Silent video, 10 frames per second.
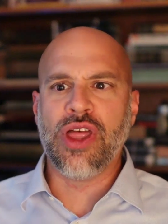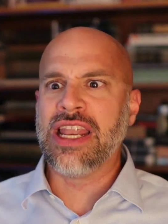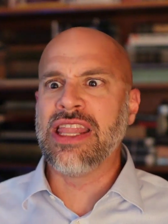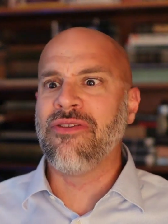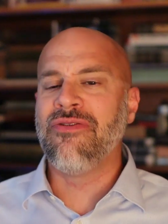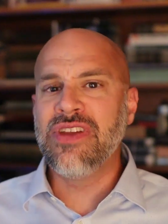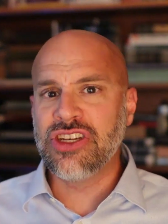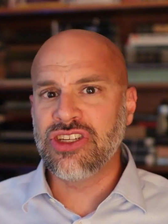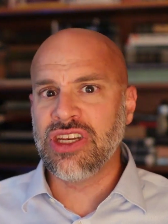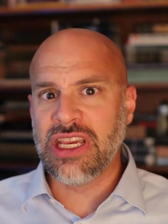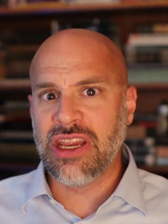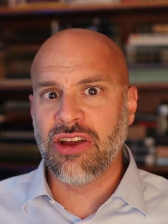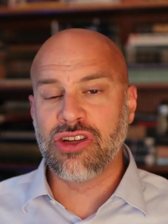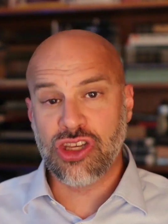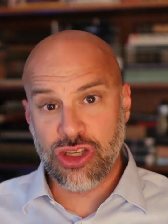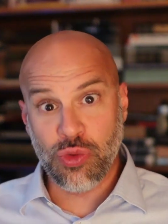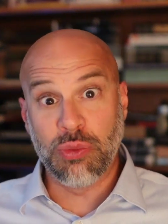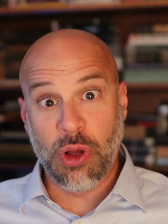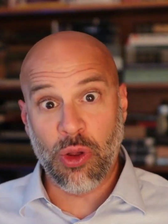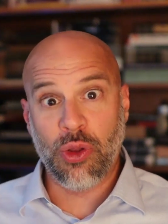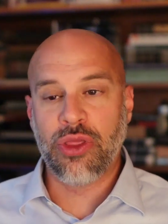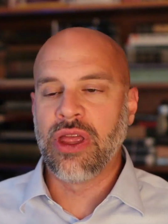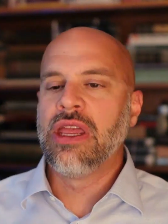And the vision here to do both